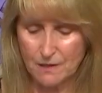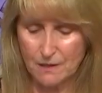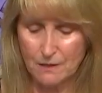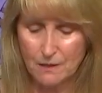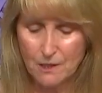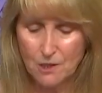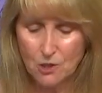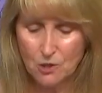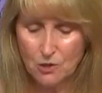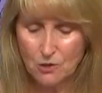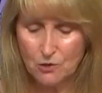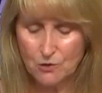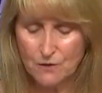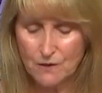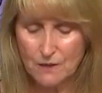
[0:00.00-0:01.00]
I
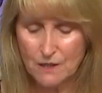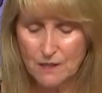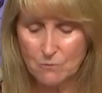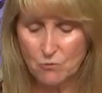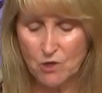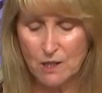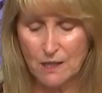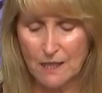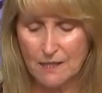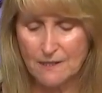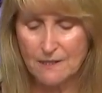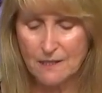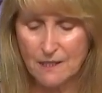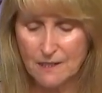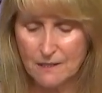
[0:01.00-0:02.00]
cooked the quinoa
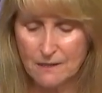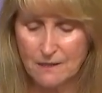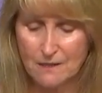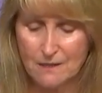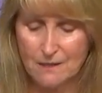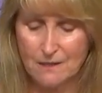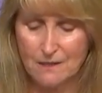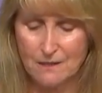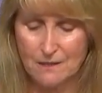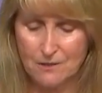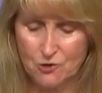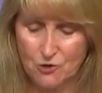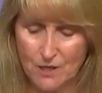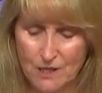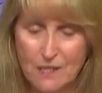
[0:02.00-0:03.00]
last night.
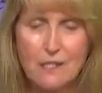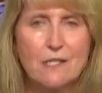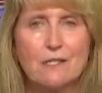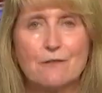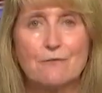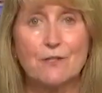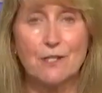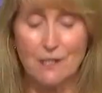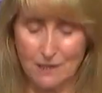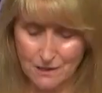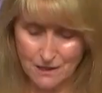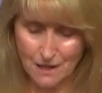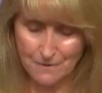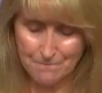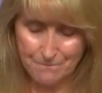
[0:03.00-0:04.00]
Try to get everything
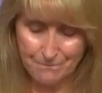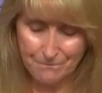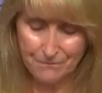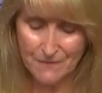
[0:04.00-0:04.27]
done.